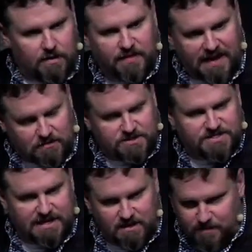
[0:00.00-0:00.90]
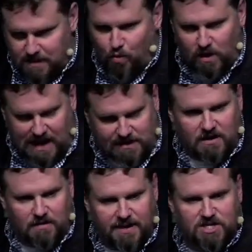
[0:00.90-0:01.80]
they are said to be more
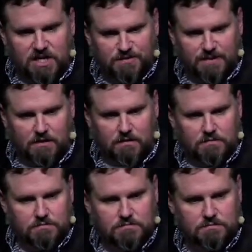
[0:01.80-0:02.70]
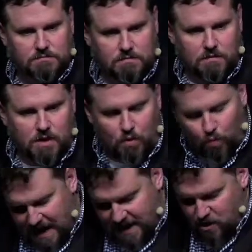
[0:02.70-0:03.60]
likely to be judgmental.
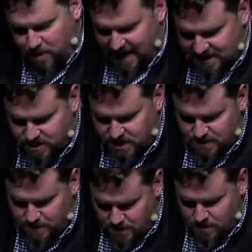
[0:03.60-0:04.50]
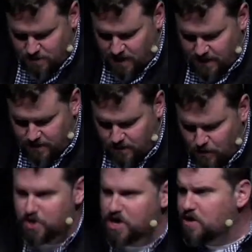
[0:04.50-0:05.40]
Why do you pass judgment on your brother
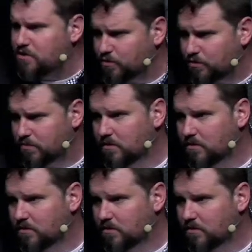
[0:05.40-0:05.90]
or you?